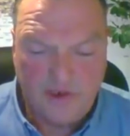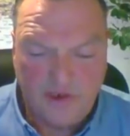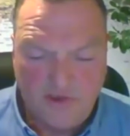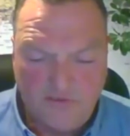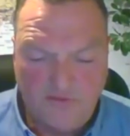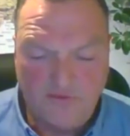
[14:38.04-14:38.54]

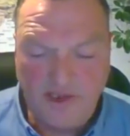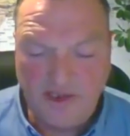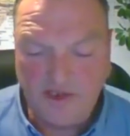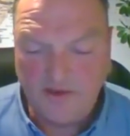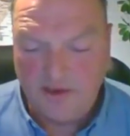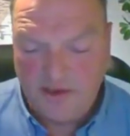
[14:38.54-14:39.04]
for
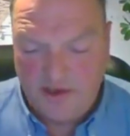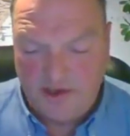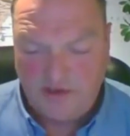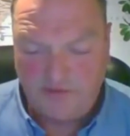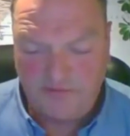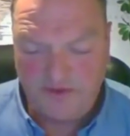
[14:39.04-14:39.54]
me,
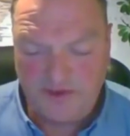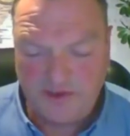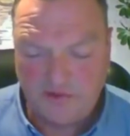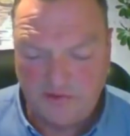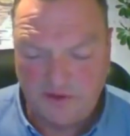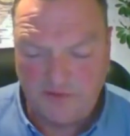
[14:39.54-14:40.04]
the
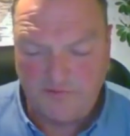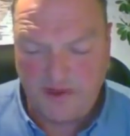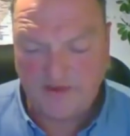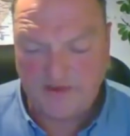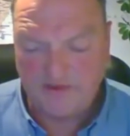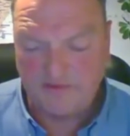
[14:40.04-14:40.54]
physical
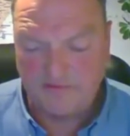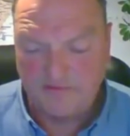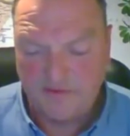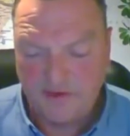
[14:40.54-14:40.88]
effects of